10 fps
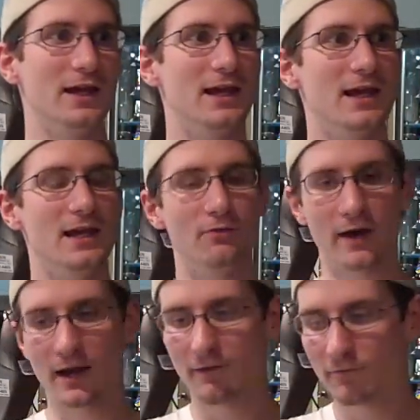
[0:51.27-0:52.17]
he, he
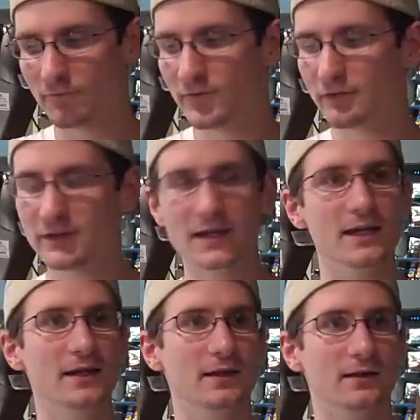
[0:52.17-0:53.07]
ran
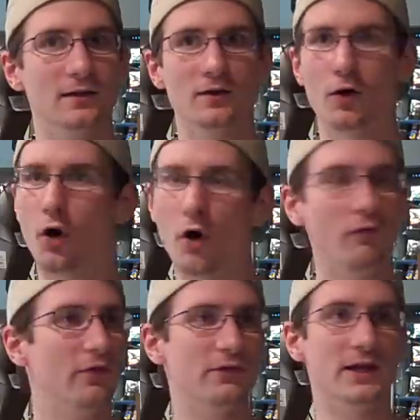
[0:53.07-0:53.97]
15, all
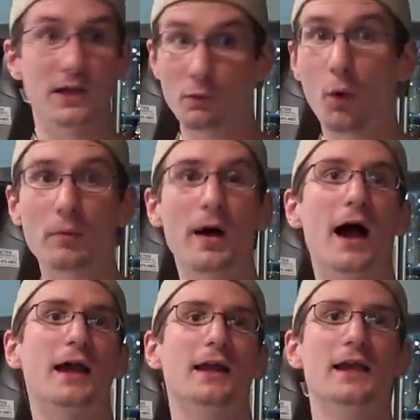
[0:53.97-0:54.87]
15 in one
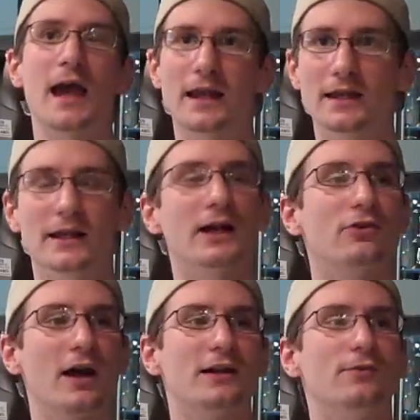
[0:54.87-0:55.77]
pocket, and then the
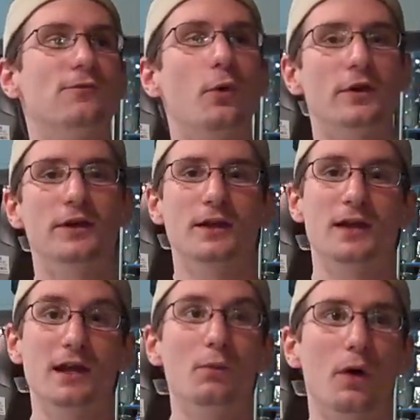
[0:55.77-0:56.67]
next rack did 14
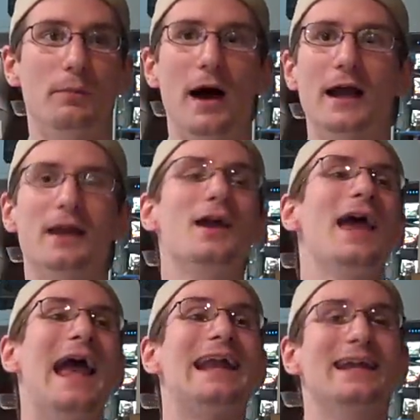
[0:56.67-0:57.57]
in one pocket.
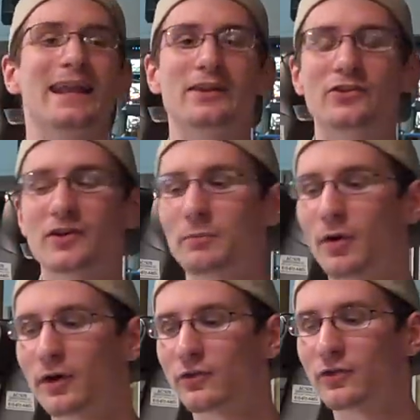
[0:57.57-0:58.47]
And, he, and the sick
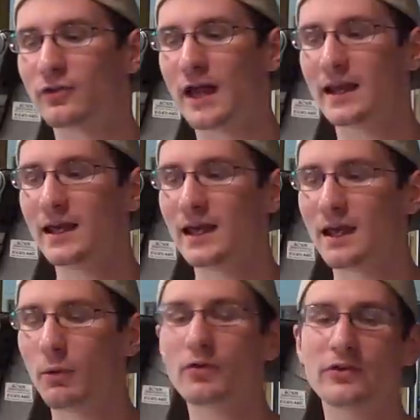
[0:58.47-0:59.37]
part is is that
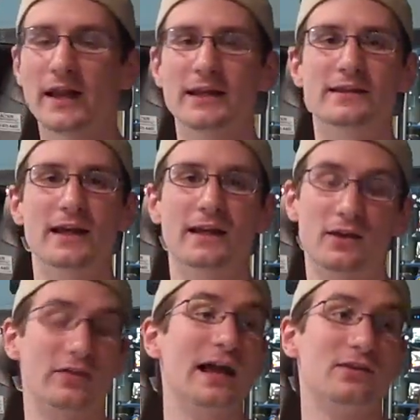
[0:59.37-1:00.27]
it wasn't that he did it
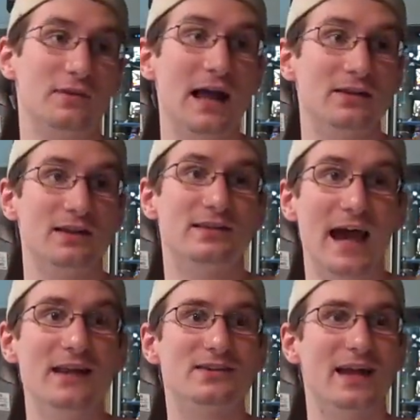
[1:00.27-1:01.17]
because that's that's
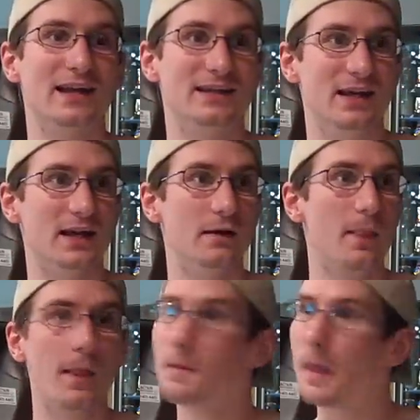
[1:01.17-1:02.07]
intense that he did it.
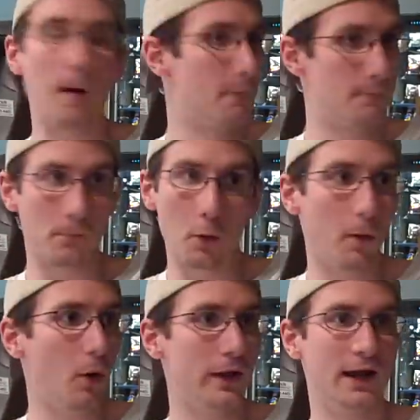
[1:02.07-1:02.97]
No, no
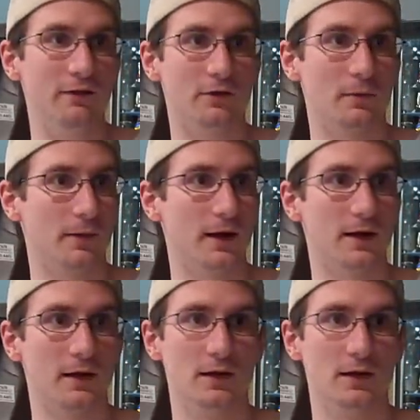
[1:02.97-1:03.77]
ball in hand after the break.